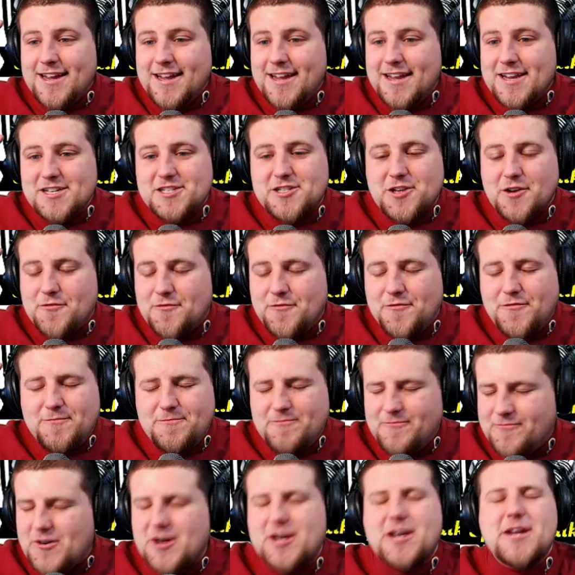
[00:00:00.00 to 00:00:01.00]
is a
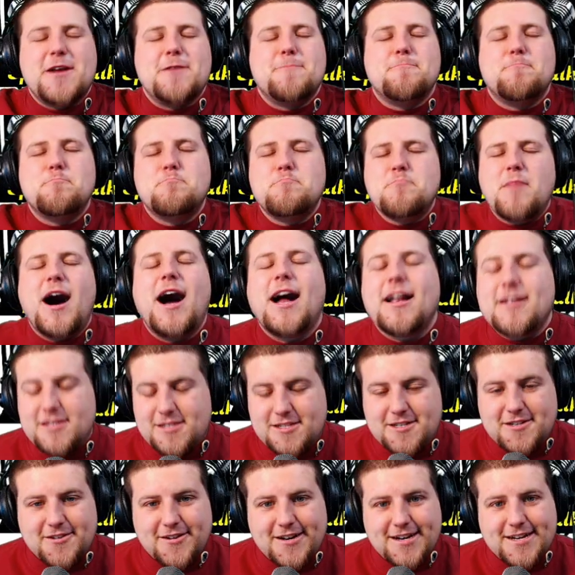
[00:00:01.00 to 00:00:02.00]
freaking
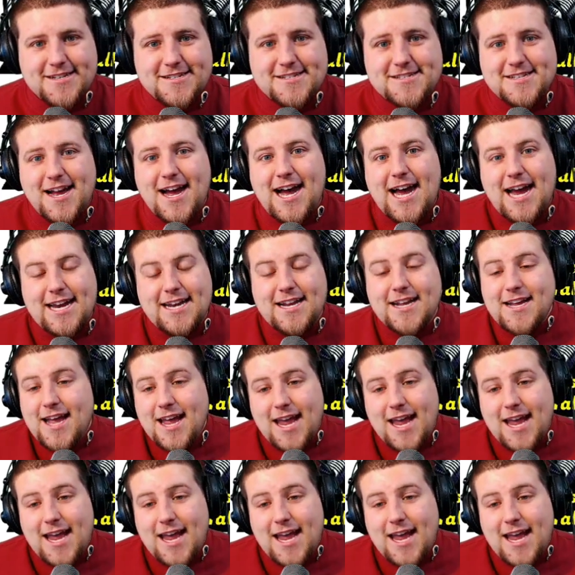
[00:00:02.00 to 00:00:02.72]
monster inside,